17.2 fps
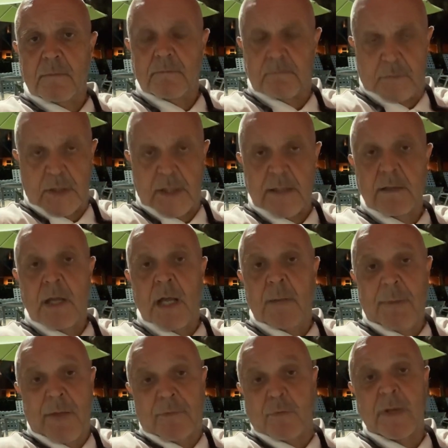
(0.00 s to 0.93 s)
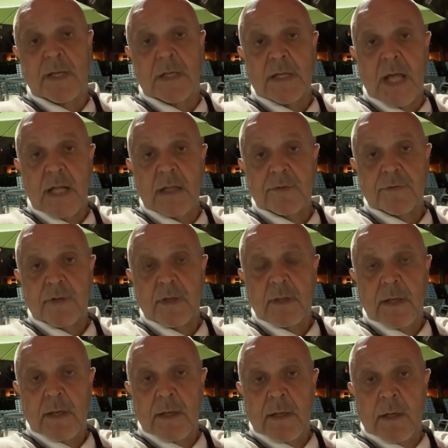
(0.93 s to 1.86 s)
Okay, about
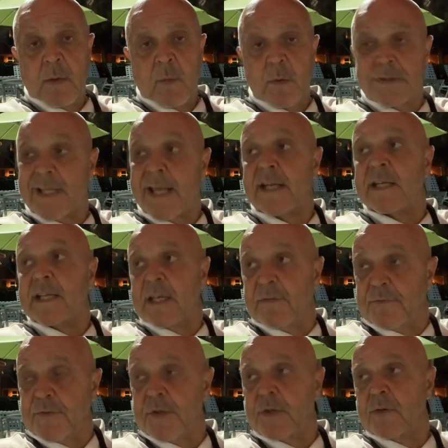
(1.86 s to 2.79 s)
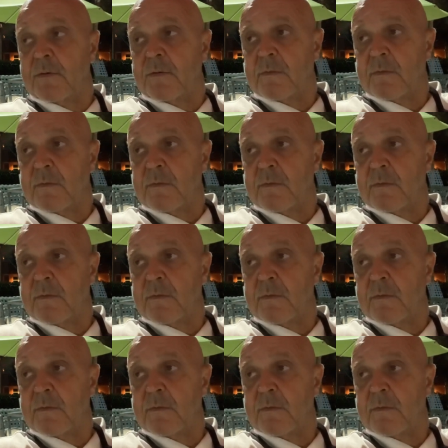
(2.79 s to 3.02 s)
$300. Was that a gift to you?